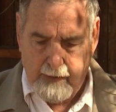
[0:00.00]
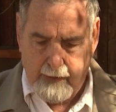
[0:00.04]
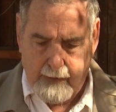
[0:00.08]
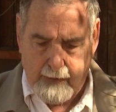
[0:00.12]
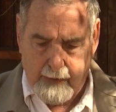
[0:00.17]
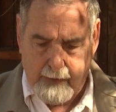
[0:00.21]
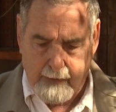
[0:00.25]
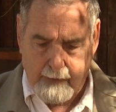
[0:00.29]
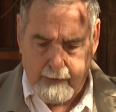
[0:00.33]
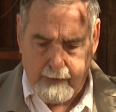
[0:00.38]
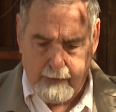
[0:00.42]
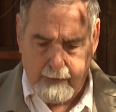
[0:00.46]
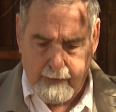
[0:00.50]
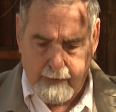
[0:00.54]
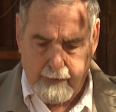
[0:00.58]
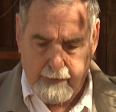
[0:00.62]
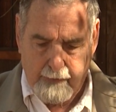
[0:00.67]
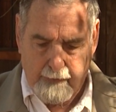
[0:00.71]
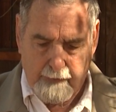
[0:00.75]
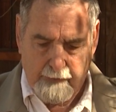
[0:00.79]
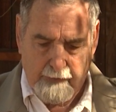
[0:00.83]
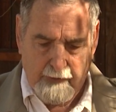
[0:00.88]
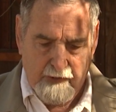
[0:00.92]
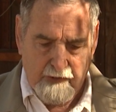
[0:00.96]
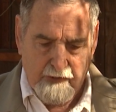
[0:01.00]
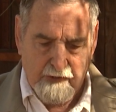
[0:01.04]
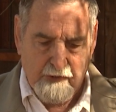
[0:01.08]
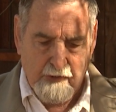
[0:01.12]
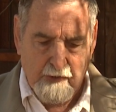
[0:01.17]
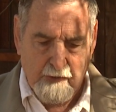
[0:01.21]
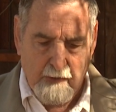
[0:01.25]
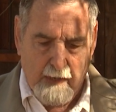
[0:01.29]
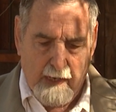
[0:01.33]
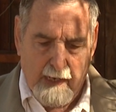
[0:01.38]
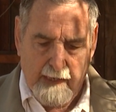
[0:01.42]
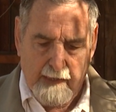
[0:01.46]
And uh, these
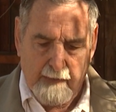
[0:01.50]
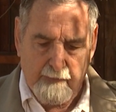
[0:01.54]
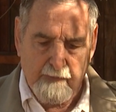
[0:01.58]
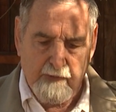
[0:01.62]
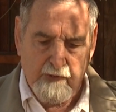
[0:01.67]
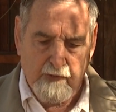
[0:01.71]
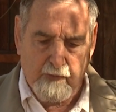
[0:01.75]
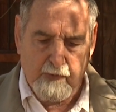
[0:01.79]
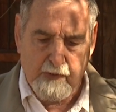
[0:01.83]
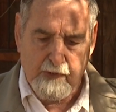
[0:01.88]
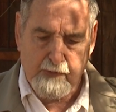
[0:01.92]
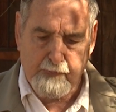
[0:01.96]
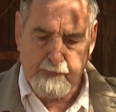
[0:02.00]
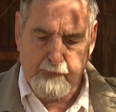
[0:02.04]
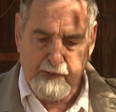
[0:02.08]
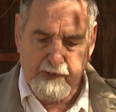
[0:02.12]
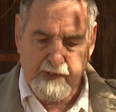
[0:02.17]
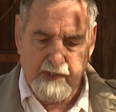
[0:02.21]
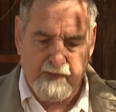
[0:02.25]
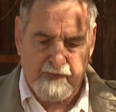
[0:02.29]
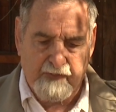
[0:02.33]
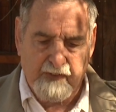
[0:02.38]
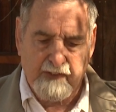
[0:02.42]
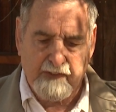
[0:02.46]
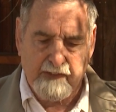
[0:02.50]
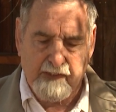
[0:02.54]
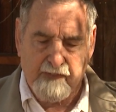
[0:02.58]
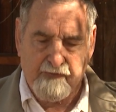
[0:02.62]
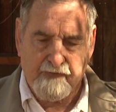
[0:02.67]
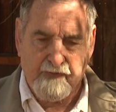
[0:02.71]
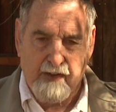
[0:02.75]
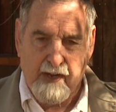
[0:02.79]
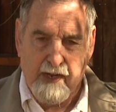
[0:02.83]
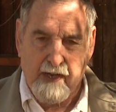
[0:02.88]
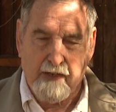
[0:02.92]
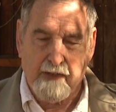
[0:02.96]
two items were specifically
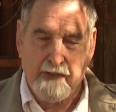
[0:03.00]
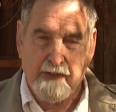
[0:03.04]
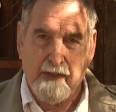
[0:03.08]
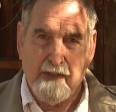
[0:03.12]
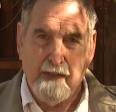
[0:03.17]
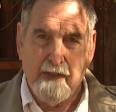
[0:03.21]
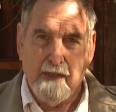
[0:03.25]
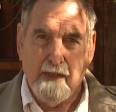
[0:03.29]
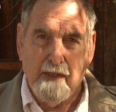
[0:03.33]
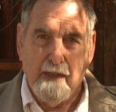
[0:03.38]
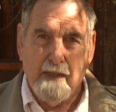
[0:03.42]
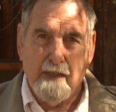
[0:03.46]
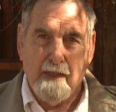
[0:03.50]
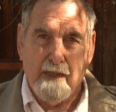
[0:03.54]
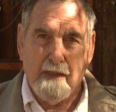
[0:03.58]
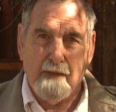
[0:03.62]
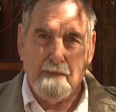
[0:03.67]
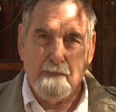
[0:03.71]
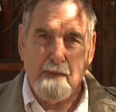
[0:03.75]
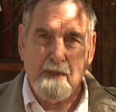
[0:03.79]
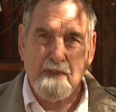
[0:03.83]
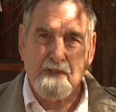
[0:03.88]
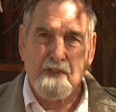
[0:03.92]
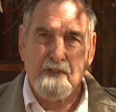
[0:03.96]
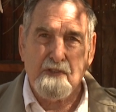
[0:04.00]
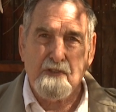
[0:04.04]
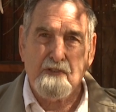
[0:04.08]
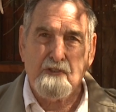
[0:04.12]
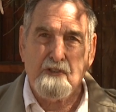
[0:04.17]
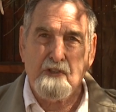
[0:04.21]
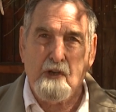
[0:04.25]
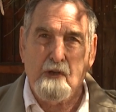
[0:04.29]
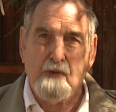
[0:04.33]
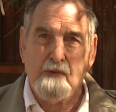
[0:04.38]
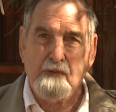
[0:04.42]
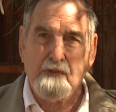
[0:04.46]
found in Missus
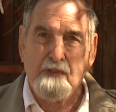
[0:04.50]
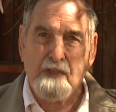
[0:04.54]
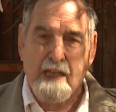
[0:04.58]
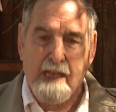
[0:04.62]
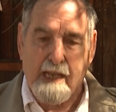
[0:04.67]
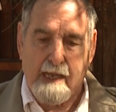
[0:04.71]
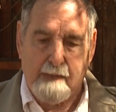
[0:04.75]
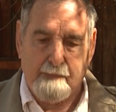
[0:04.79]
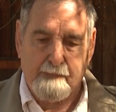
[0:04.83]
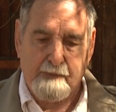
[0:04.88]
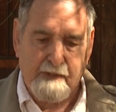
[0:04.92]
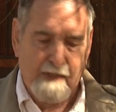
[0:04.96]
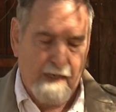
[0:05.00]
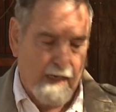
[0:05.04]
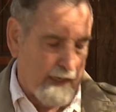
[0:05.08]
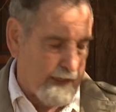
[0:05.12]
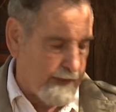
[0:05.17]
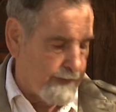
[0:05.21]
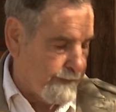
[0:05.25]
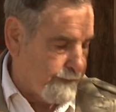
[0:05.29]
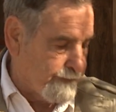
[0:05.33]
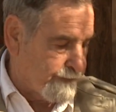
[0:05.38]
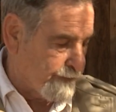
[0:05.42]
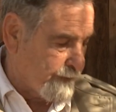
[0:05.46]
Jones' campsite.